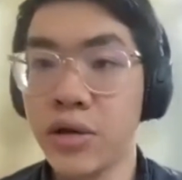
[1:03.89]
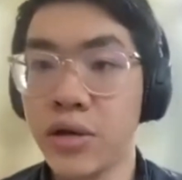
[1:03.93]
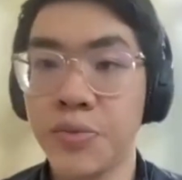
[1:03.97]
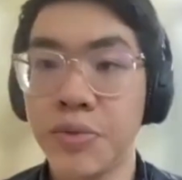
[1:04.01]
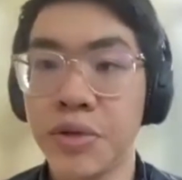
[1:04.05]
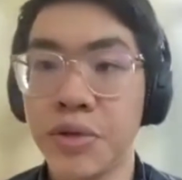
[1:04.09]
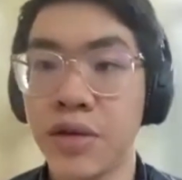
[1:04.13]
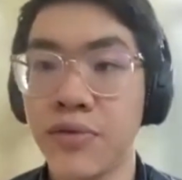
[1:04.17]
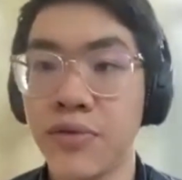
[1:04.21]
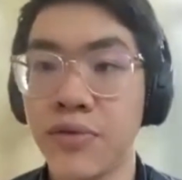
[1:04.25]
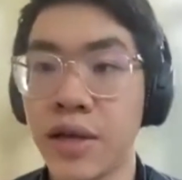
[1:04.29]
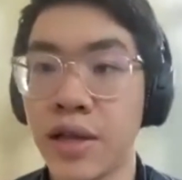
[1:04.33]

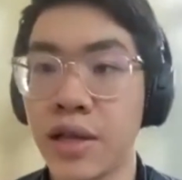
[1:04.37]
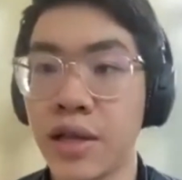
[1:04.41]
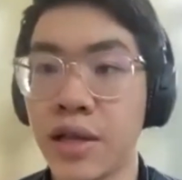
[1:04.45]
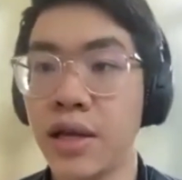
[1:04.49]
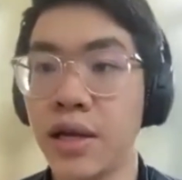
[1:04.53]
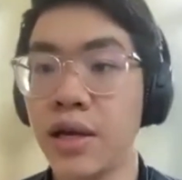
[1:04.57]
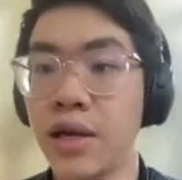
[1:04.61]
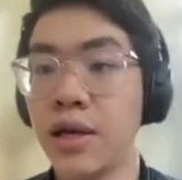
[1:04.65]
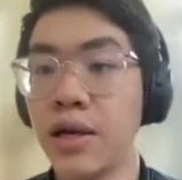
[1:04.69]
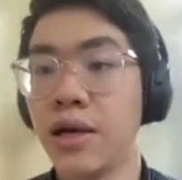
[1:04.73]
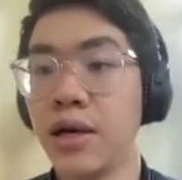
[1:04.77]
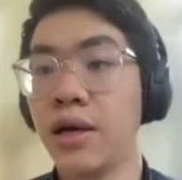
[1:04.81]

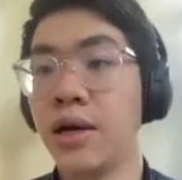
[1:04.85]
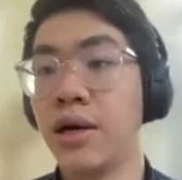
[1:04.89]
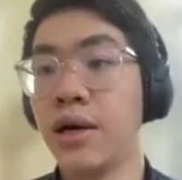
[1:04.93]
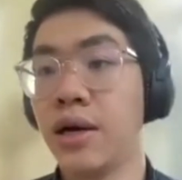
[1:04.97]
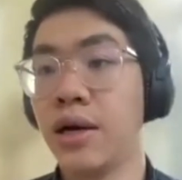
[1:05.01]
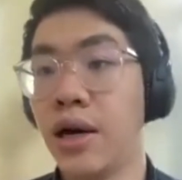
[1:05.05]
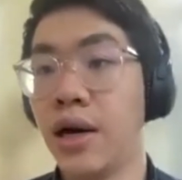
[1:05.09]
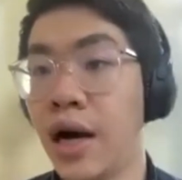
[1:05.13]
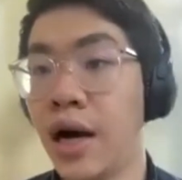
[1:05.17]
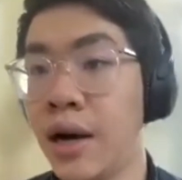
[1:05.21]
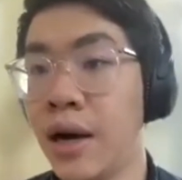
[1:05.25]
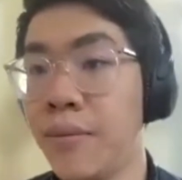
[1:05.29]
Specifically,
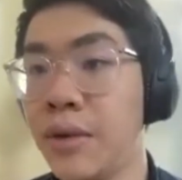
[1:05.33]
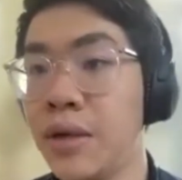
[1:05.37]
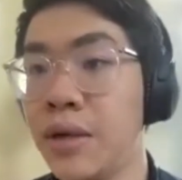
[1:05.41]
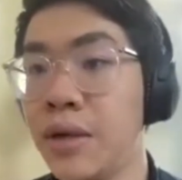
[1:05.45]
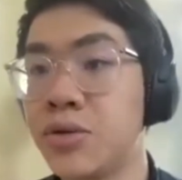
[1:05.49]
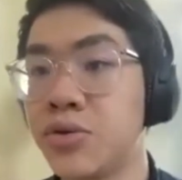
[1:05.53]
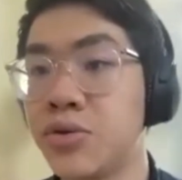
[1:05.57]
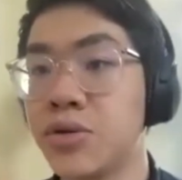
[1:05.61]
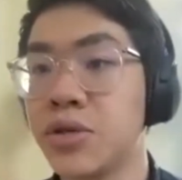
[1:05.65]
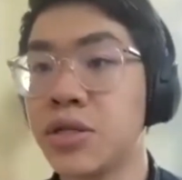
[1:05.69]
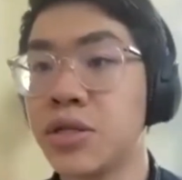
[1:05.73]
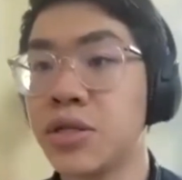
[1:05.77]
I'm
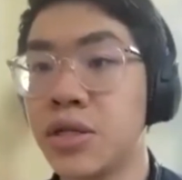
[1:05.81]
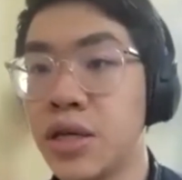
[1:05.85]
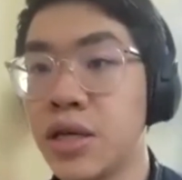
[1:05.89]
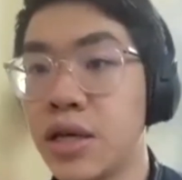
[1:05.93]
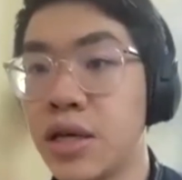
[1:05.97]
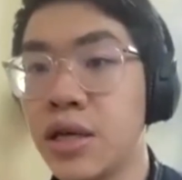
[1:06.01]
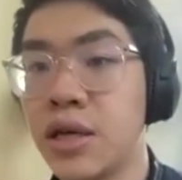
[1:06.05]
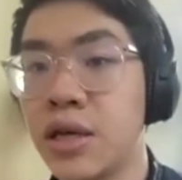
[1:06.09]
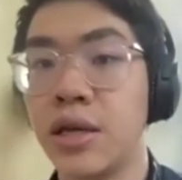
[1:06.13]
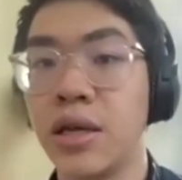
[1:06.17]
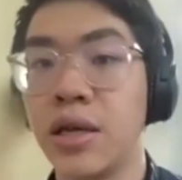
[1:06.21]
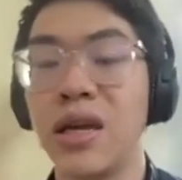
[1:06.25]

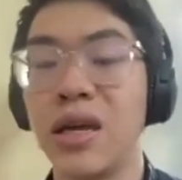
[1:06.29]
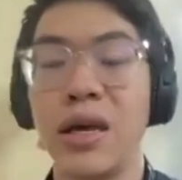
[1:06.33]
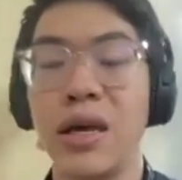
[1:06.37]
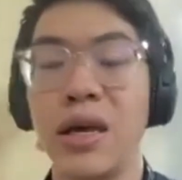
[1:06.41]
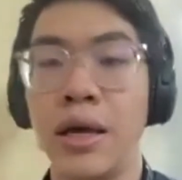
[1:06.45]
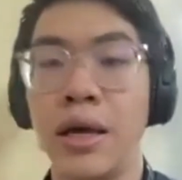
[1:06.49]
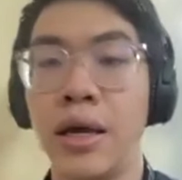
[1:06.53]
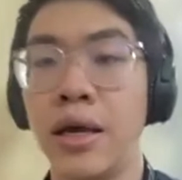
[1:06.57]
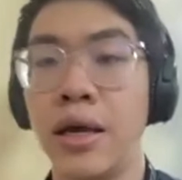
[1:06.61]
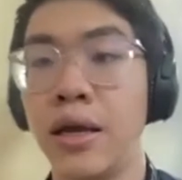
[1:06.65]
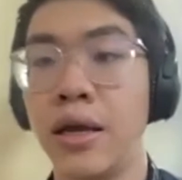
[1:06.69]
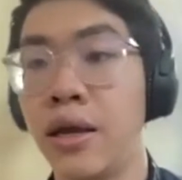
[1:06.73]
interested
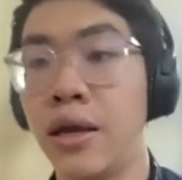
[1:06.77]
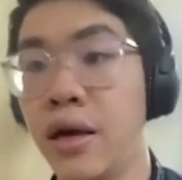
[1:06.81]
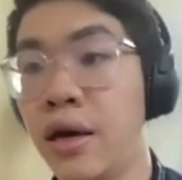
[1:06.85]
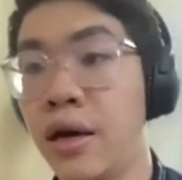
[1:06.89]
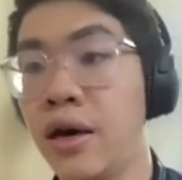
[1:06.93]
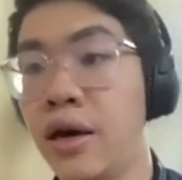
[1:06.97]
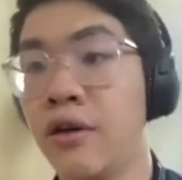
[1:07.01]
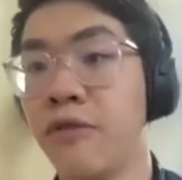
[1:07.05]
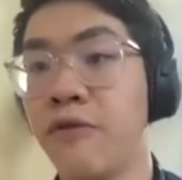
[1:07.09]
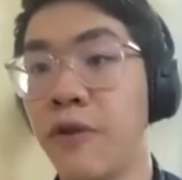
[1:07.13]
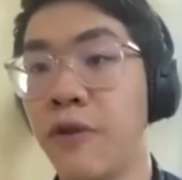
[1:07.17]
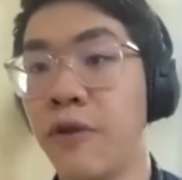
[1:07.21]
in
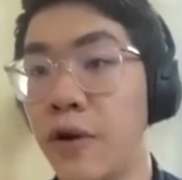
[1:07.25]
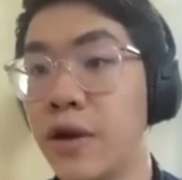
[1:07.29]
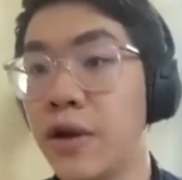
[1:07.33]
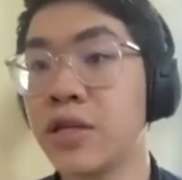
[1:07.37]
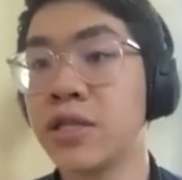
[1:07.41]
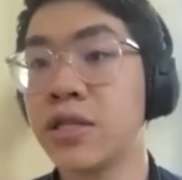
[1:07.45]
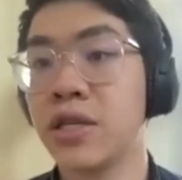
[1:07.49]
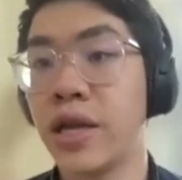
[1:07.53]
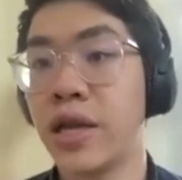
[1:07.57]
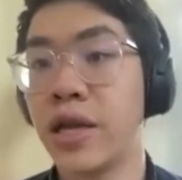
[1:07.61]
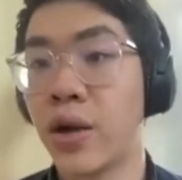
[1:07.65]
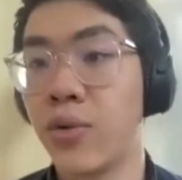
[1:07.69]

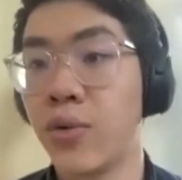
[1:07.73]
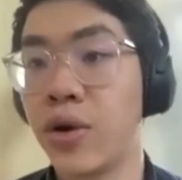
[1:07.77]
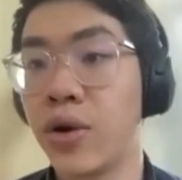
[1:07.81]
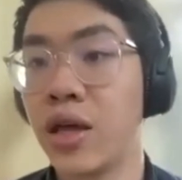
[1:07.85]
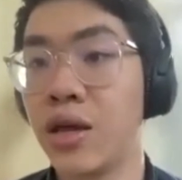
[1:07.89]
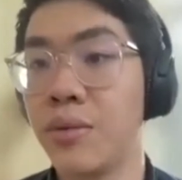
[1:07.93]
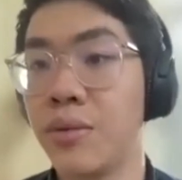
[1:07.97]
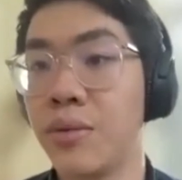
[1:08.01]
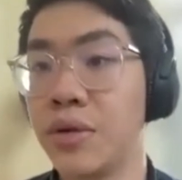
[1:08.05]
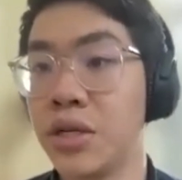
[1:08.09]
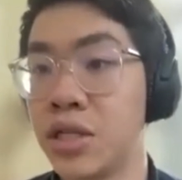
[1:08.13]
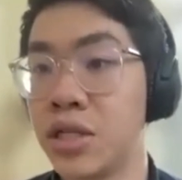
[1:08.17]
fairness and
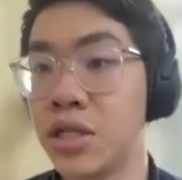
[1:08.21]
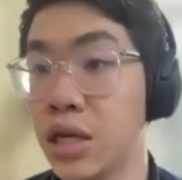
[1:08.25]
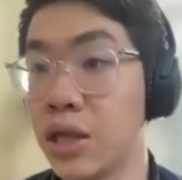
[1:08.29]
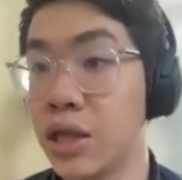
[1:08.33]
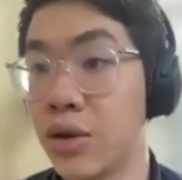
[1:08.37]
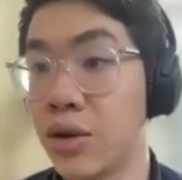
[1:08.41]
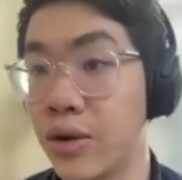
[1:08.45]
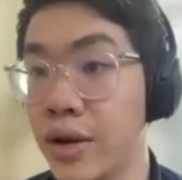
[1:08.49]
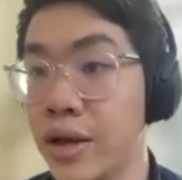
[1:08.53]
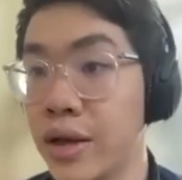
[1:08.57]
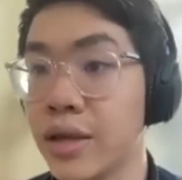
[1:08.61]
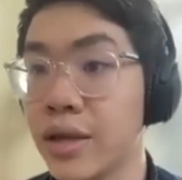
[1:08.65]
equity in machine
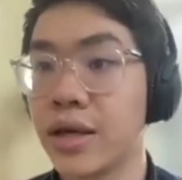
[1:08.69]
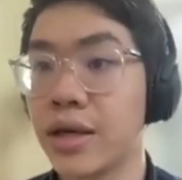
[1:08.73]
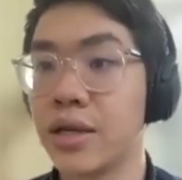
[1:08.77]
learning.